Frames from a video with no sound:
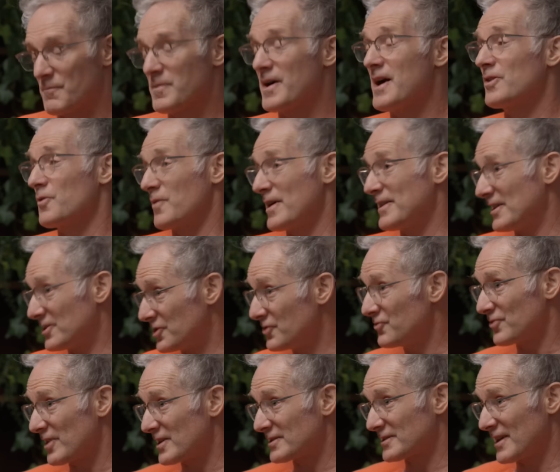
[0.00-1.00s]
By the way, they
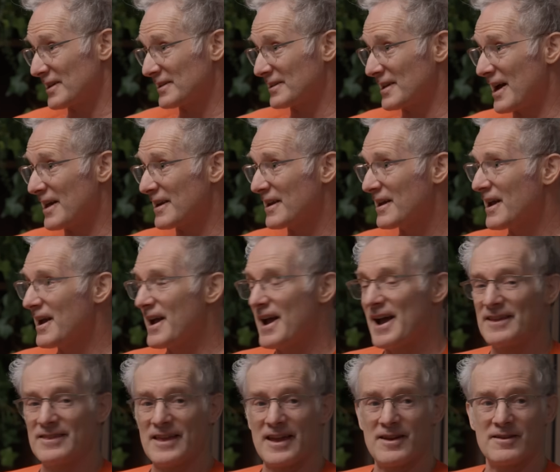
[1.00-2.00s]
do dress like that.
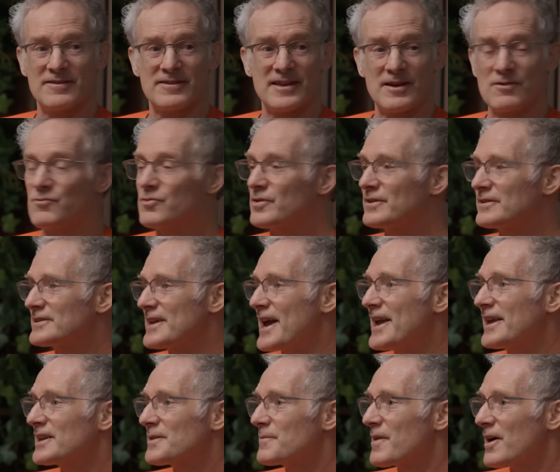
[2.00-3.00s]
And they wouldn't
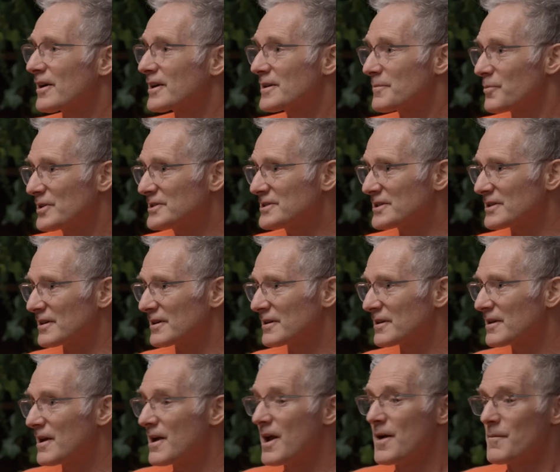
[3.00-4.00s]
take an American prisoner.
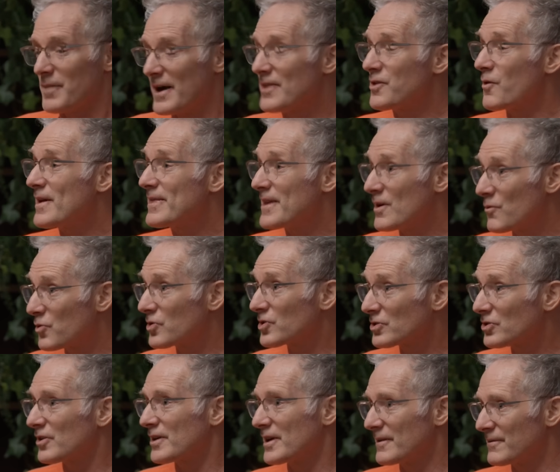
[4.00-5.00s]
By the way, they
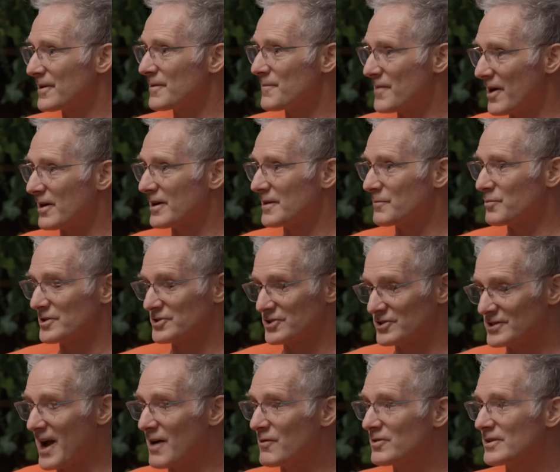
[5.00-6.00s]
were looking for American
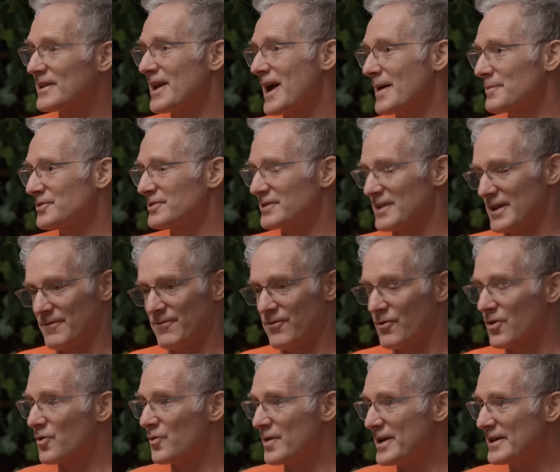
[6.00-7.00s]
prisoners. I was captured like
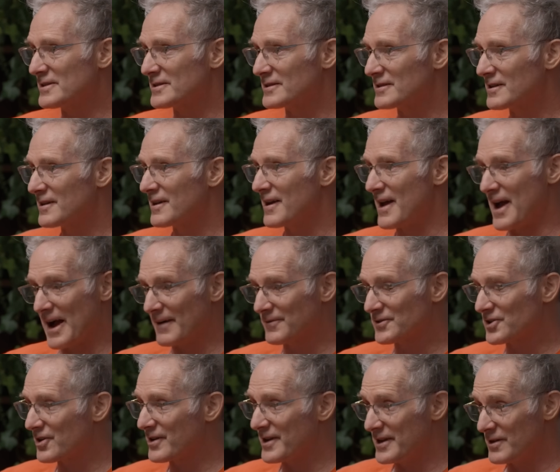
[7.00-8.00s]
4 weeks
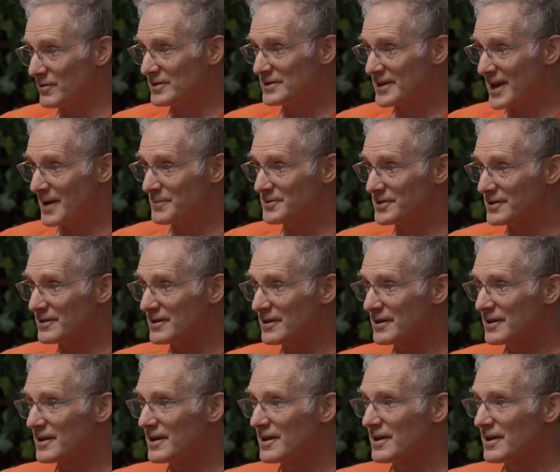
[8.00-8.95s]
after he was captured.